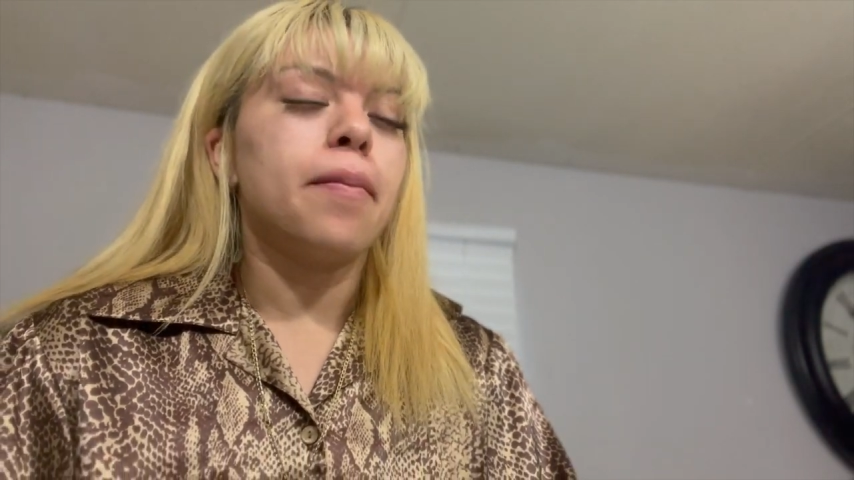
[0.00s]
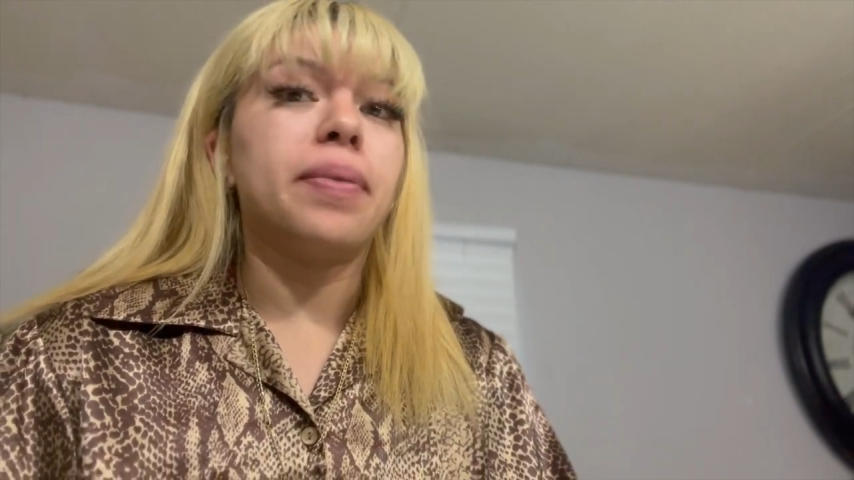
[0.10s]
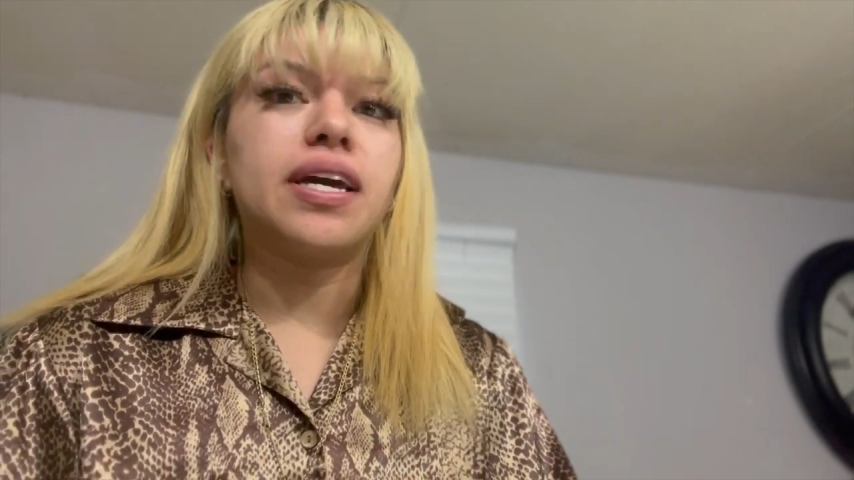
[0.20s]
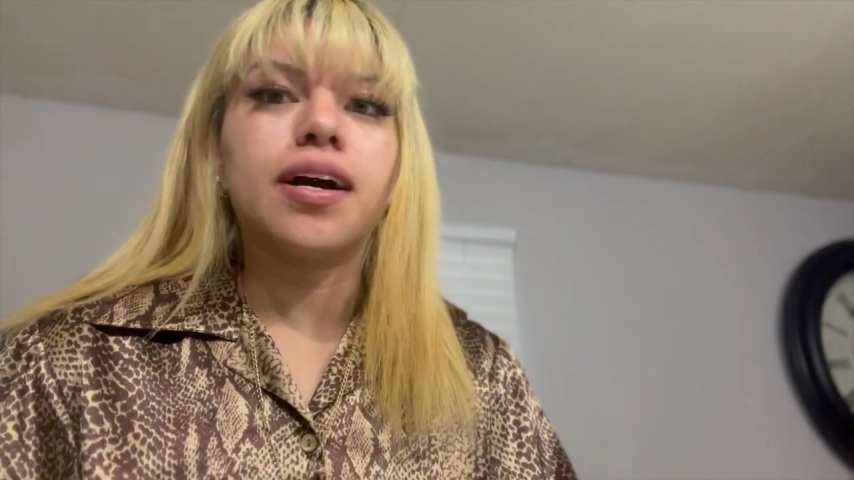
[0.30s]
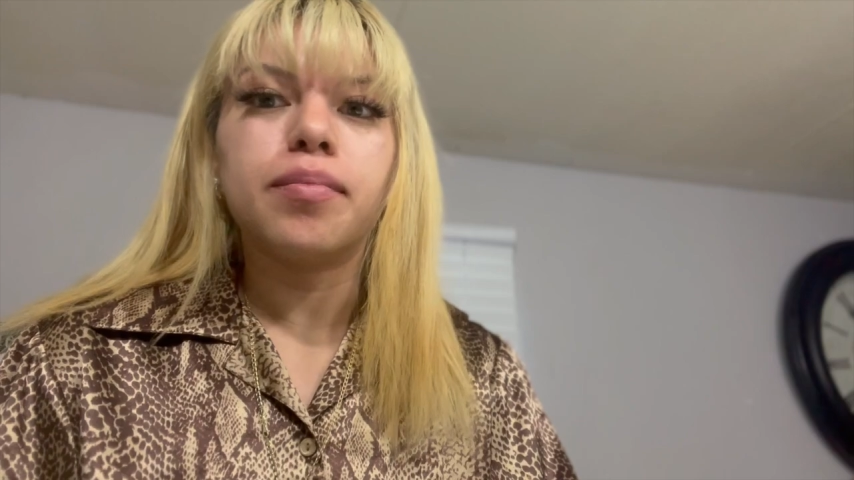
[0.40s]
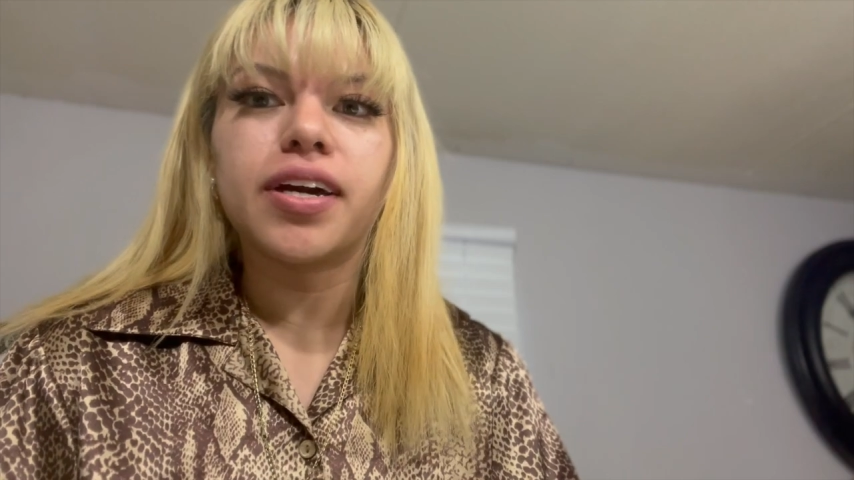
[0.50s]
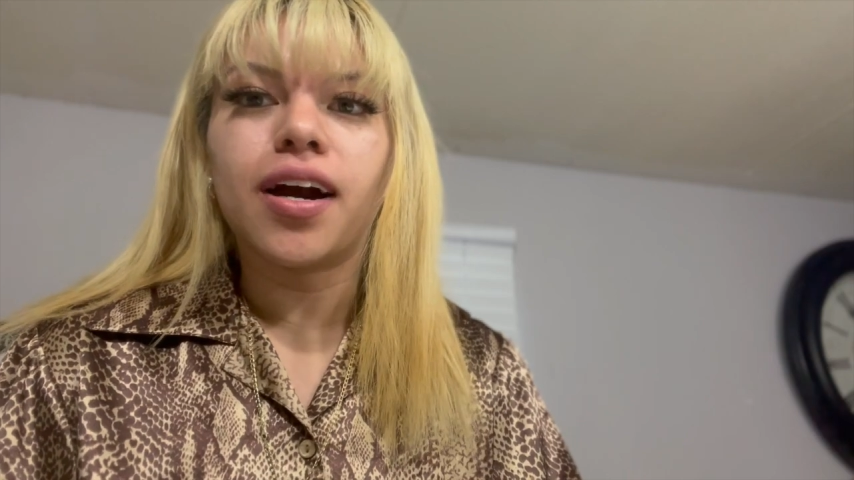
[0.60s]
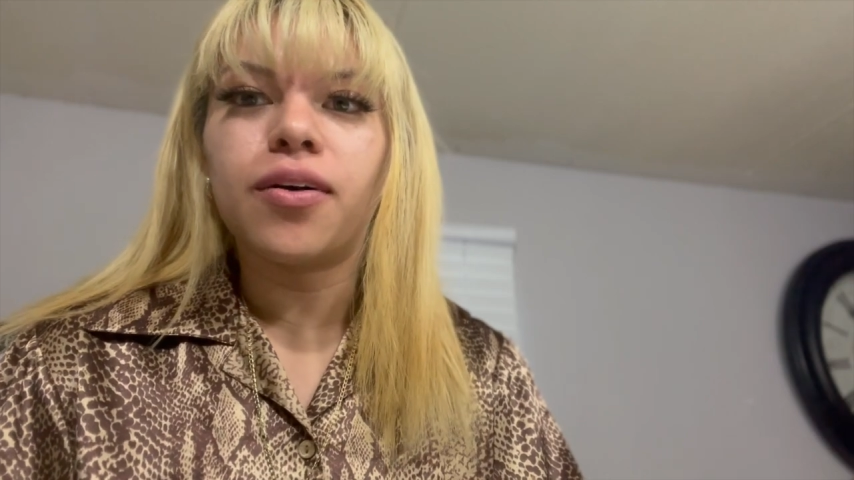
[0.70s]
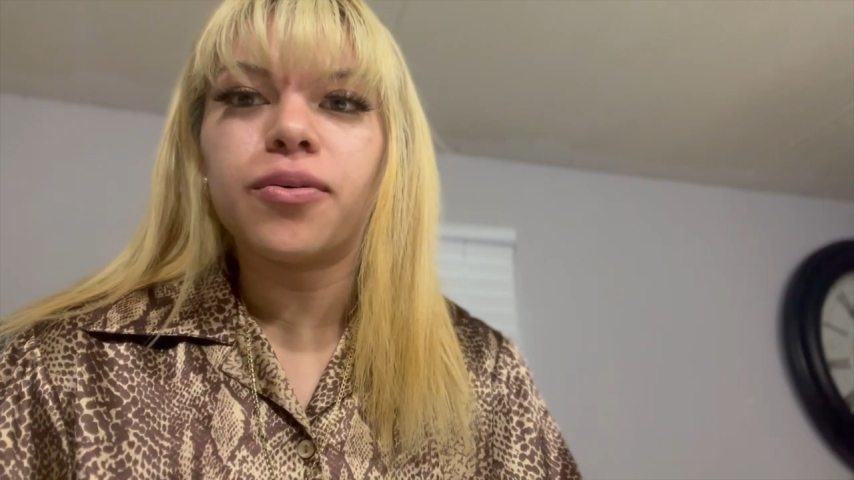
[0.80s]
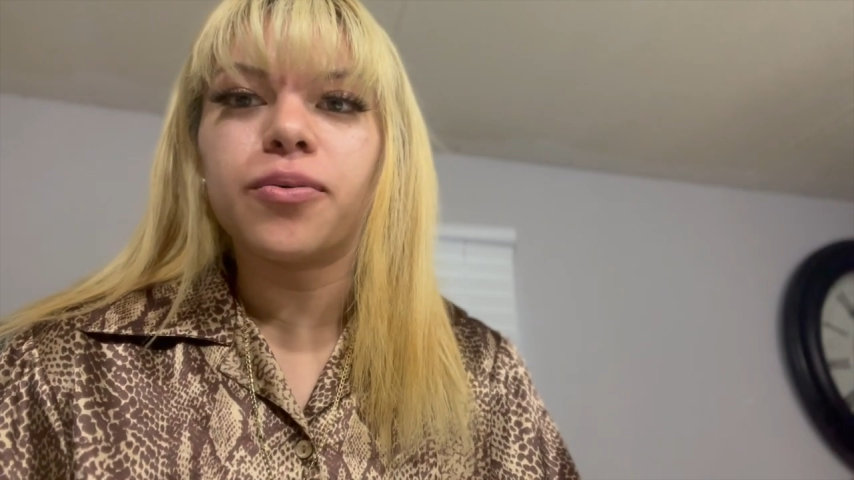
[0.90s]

be coming out